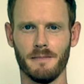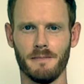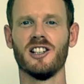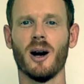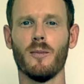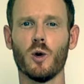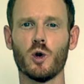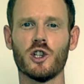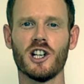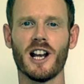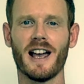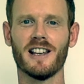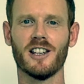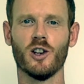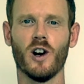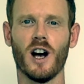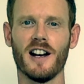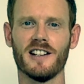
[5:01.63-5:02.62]
Double
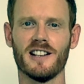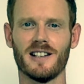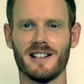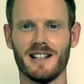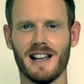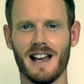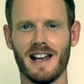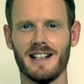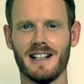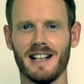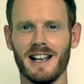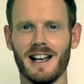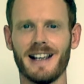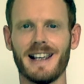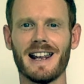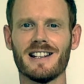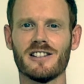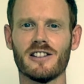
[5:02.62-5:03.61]
check your understanding
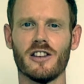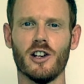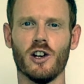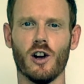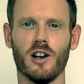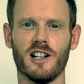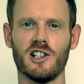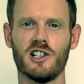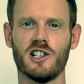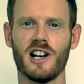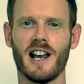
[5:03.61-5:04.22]
against the knowledge